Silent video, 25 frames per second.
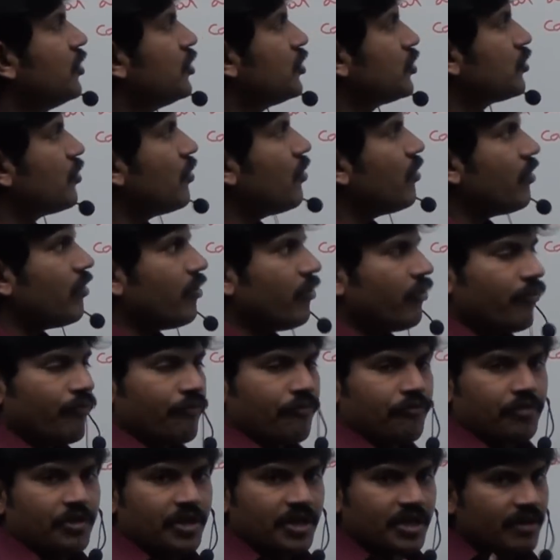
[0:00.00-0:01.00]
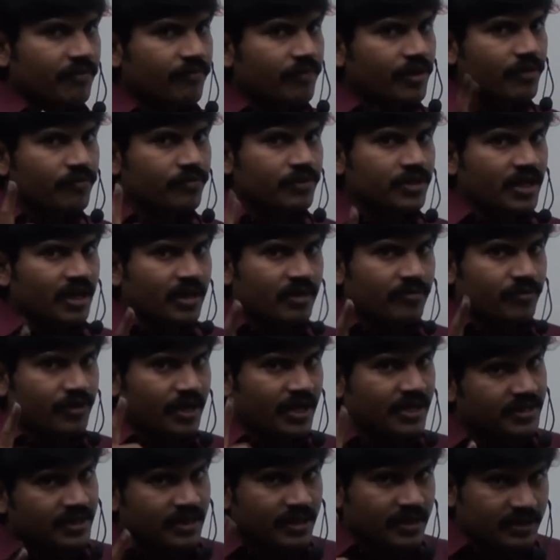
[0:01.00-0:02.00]
So whenever we are
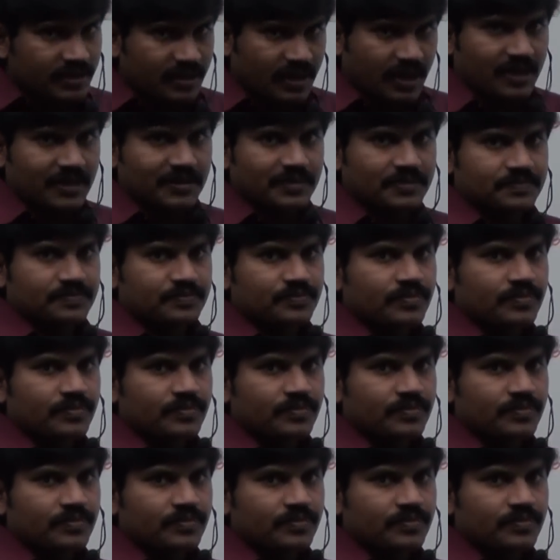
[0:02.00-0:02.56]
writing try,